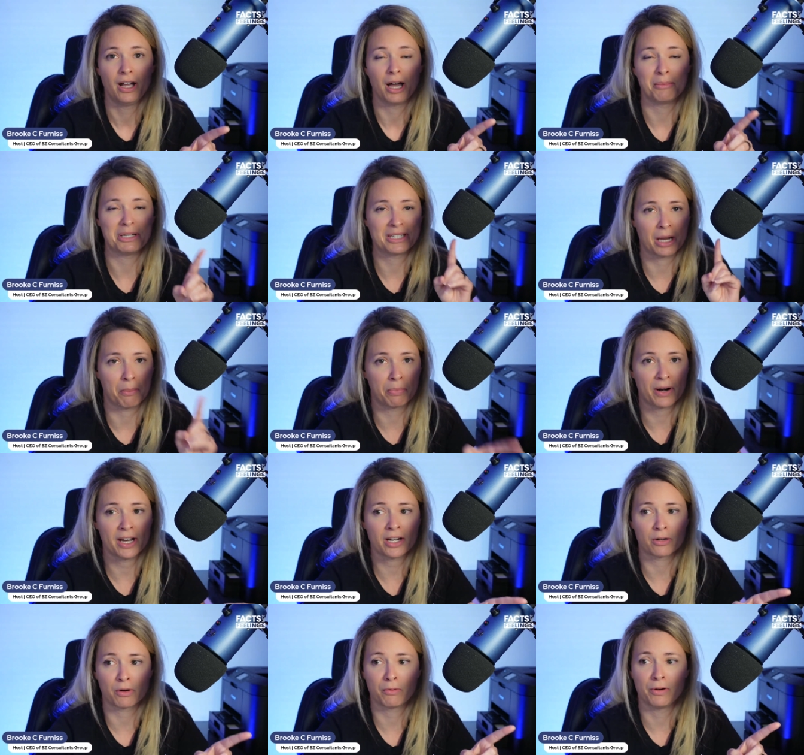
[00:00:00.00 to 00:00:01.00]
going to take a break
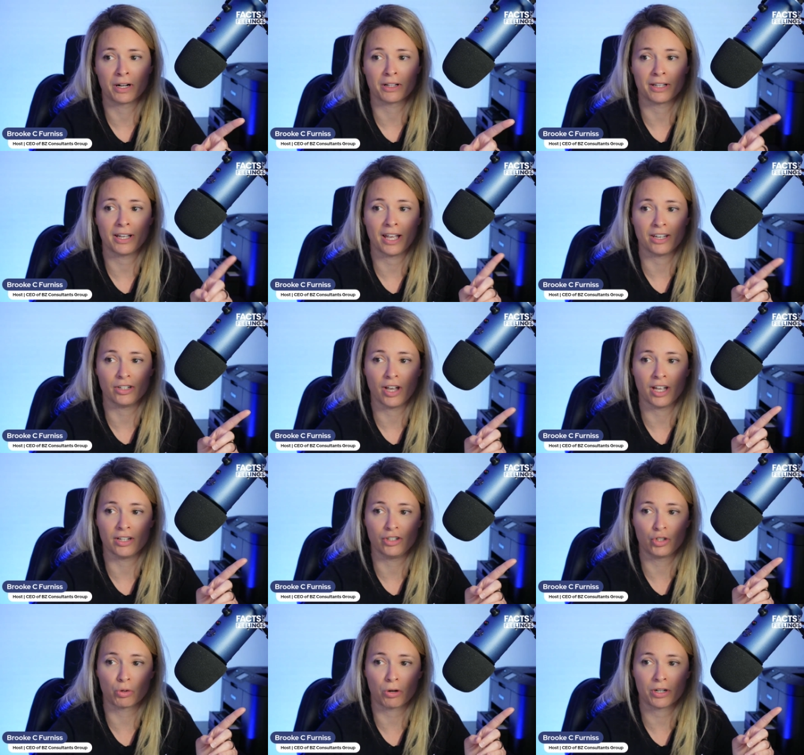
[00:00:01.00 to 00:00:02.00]
here real quickly,
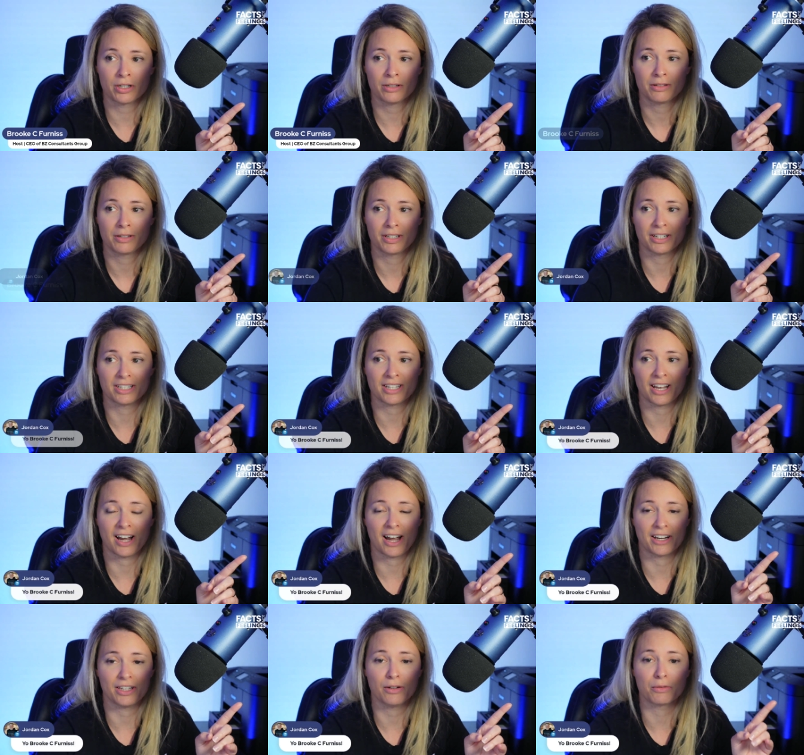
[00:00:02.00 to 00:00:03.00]
and Jordan, going to say
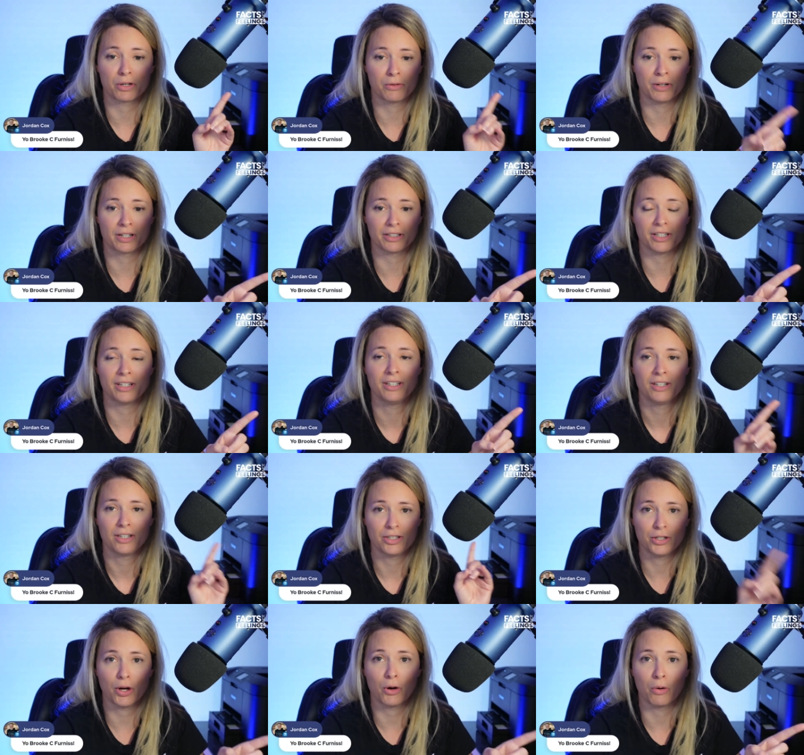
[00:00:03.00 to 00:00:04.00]
hi to you real quickly.
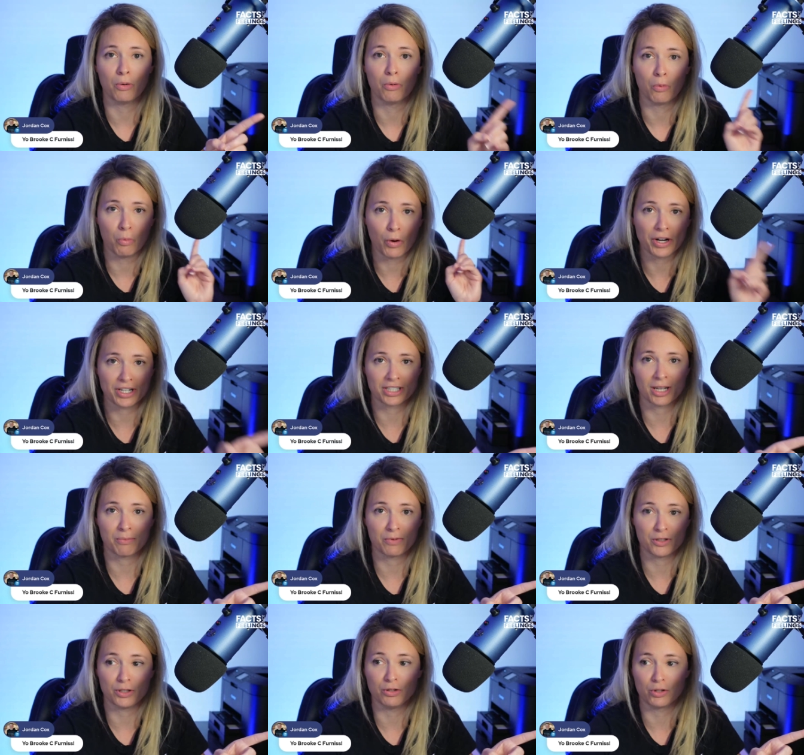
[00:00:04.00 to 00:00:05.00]
Yo, what is up
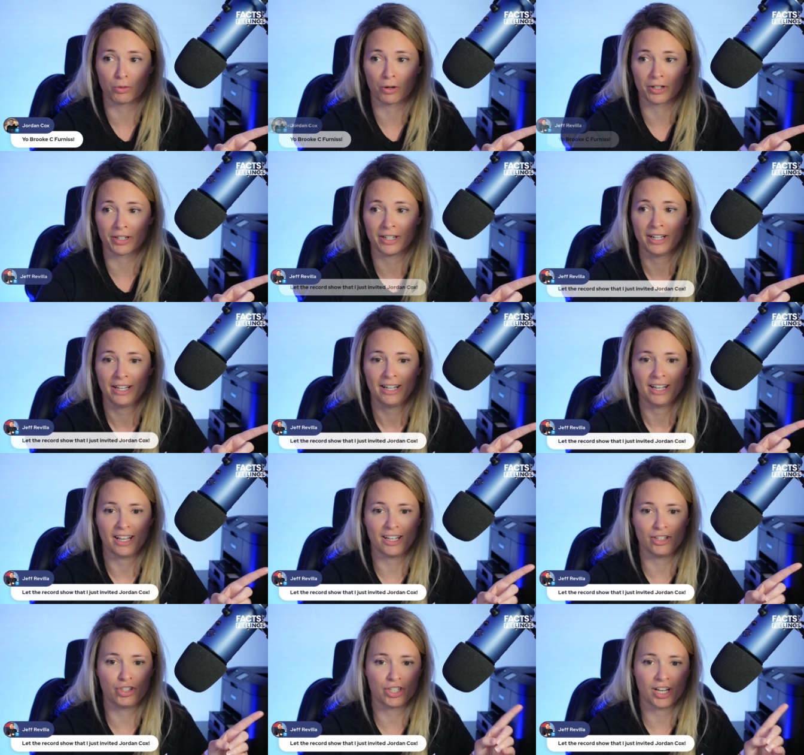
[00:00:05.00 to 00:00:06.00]
with you, Jordan?
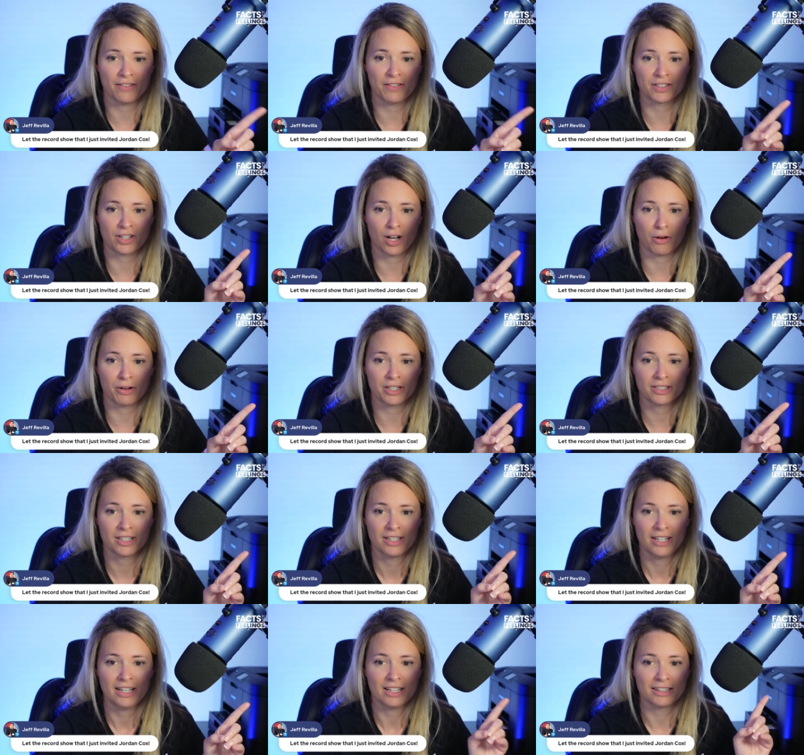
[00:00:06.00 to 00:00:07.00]
And Jeff, as always,
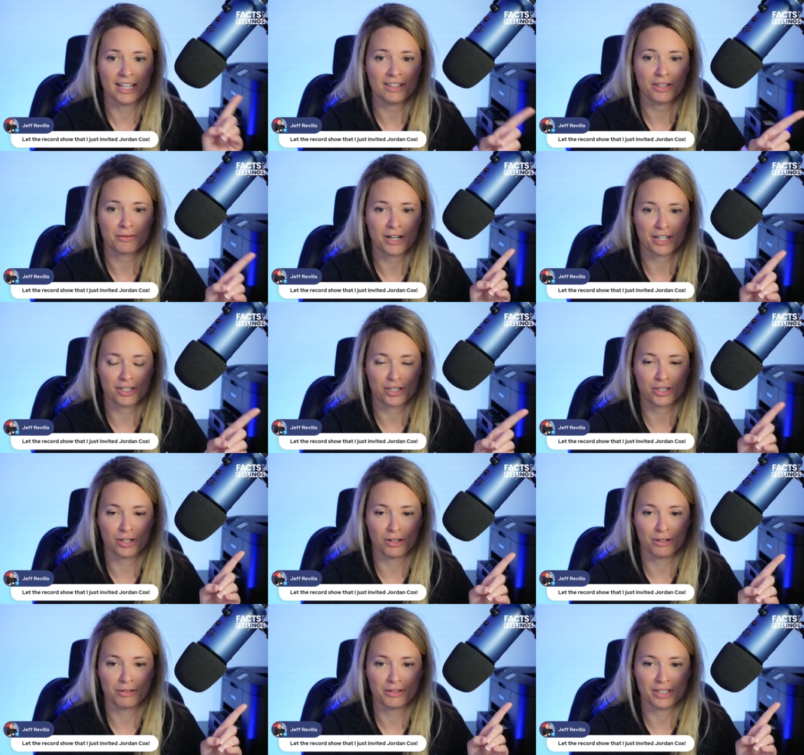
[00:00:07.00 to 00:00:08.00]
let the record
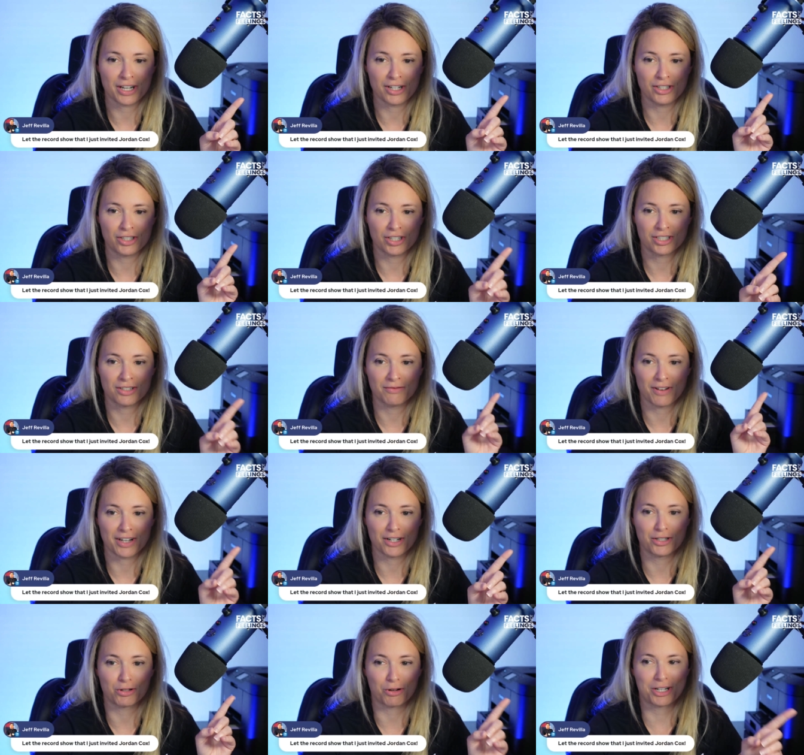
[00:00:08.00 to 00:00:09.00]
show that I just
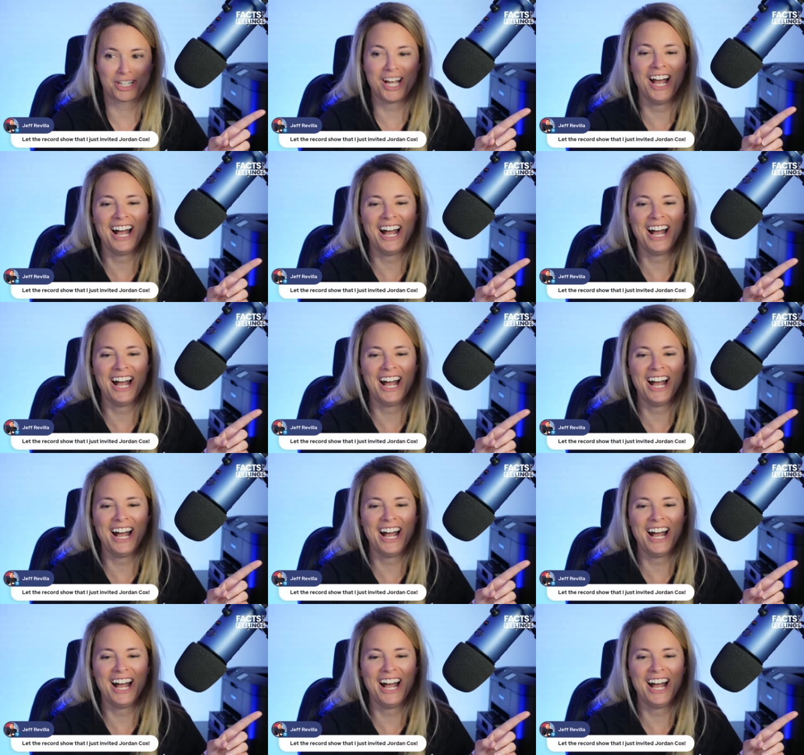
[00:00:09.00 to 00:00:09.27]
invited Jordan.